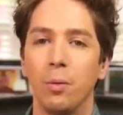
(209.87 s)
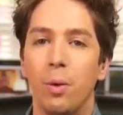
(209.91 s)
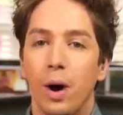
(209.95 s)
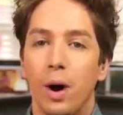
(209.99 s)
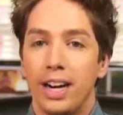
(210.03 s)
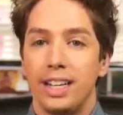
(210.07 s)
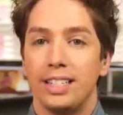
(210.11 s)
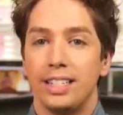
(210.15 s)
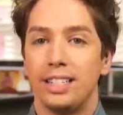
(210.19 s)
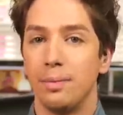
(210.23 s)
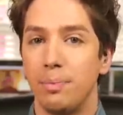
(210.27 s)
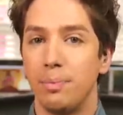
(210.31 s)

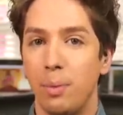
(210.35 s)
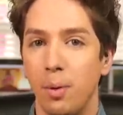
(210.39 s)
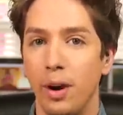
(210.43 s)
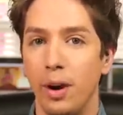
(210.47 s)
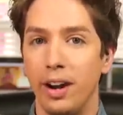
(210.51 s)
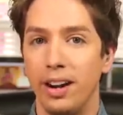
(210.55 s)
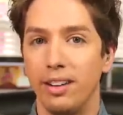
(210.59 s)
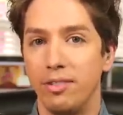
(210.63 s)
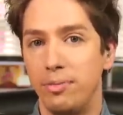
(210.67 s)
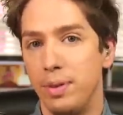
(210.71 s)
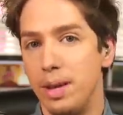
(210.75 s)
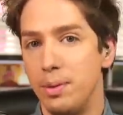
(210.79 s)
What is the
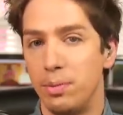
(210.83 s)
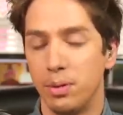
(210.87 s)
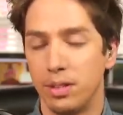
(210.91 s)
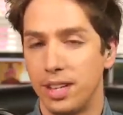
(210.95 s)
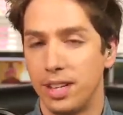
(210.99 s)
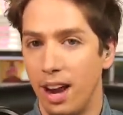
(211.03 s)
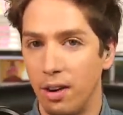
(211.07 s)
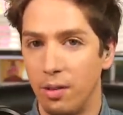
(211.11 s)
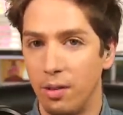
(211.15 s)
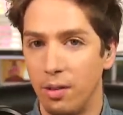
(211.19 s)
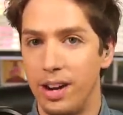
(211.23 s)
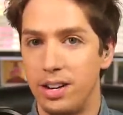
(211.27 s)
point of
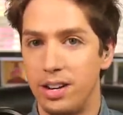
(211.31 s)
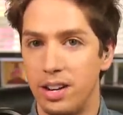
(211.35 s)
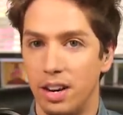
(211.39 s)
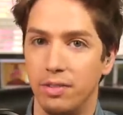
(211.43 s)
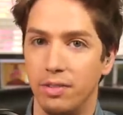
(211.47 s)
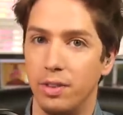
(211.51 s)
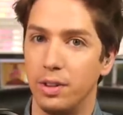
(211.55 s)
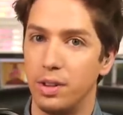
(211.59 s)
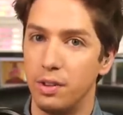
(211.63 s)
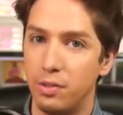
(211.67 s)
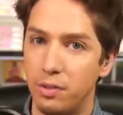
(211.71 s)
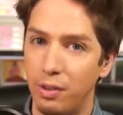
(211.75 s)
people's outrage
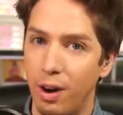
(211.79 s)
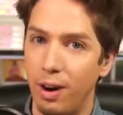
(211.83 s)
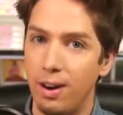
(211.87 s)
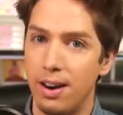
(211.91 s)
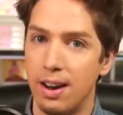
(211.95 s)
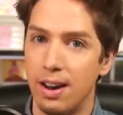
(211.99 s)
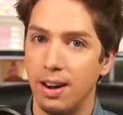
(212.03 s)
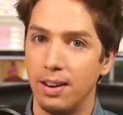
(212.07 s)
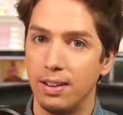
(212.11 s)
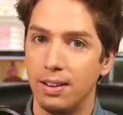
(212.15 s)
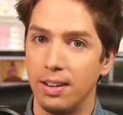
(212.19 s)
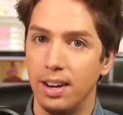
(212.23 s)
over the
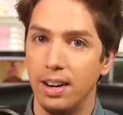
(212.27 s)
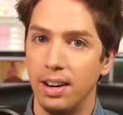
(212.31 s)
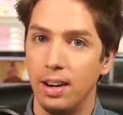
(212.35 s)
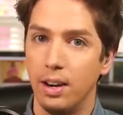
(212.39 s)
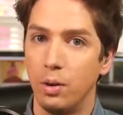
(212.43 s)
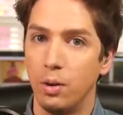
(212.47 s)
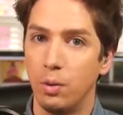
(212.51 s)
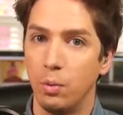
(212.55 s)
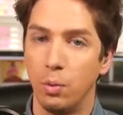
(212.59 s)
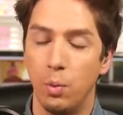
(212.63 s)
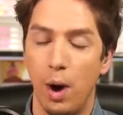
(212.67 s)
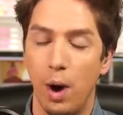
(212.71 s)
photo?
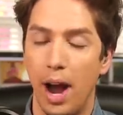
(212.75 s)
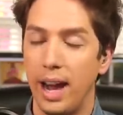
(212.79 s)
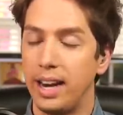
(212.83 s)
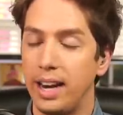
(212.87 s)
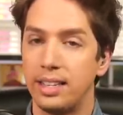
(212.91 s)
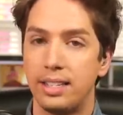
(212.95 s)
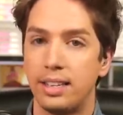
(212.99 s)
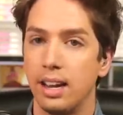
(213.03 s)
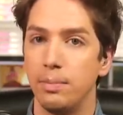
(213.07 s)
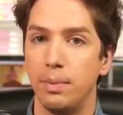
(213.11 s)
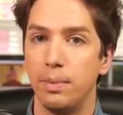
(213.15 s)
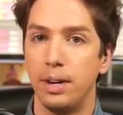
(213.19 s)
Why
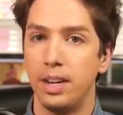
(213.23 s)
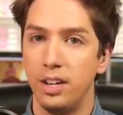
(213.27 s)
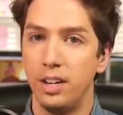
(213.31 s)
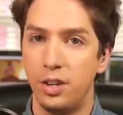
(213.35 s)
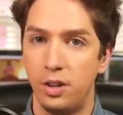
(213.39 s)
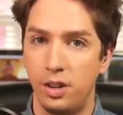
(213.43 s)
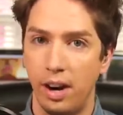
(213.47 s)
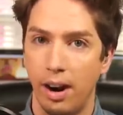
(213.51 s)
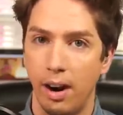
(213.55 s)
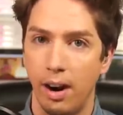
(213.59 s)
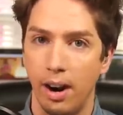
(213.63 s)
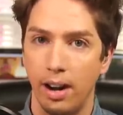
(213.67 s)
does somebody
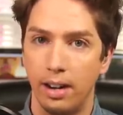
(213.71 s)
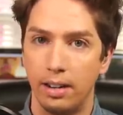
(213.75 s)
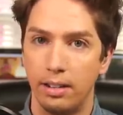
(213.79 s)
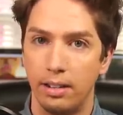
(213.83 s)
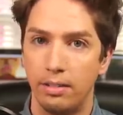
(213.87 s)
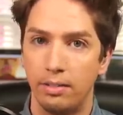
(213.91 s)
share it?